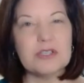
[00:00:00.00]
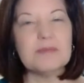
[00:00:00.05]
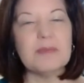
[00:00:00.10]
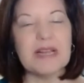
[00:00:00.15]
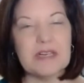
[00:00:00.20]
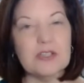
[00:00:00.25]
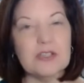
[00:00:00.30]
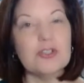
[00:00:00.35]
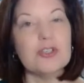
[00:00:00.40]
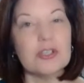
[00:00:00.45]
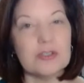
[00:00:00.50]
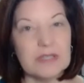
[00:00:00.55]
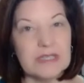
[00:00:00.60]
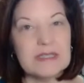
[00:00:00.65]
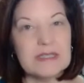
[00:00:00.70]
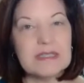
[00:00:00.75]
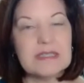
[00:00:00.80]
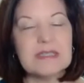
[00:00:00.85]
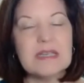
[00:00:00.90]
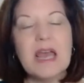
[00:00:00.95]
my
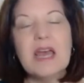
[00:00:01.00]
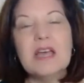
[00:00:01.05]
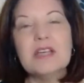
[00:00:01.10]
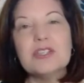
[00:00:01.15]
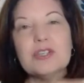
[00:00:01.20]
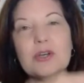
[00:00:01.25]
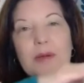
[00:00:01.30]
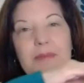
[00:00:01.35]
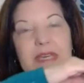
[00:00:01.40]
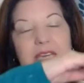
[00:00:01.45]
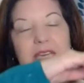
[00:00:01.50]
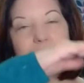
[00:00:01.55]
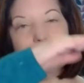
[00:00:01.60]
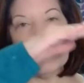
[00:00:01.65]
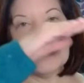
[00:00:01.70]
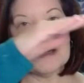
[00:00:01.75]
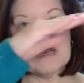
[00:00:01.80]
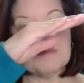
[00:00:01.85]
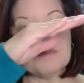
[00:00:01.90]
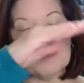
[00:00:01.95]
endurance. So I'm
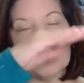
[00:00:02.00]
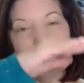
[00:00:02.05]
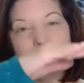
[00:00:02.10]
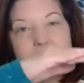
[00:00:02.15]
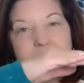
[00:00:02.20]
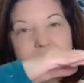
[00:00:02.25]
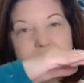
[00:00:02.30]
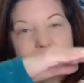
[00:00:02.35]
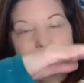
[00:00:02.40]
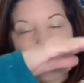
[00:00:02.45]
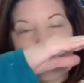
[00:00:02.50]
keeping up those